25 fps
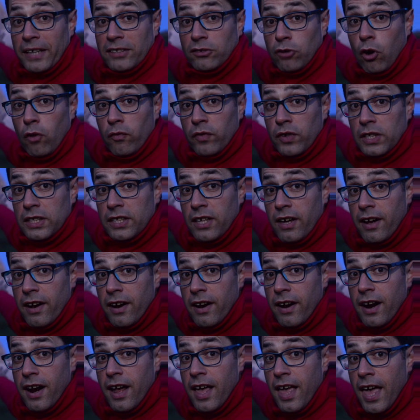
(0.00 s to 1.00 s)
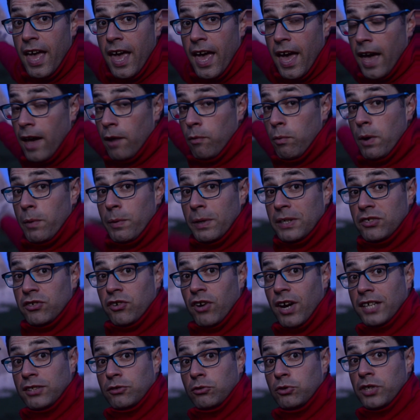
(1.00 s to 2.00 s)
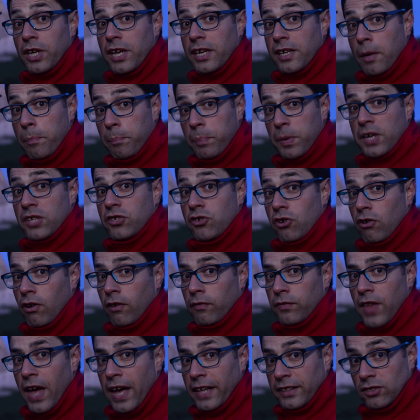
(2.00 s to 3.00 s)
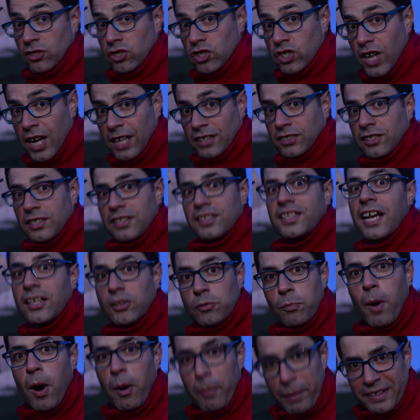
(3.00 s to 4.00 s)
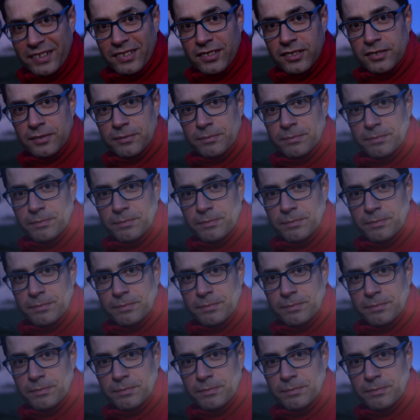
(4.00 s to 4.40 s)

oh over there, and we will try to take a picture of that just in that moment.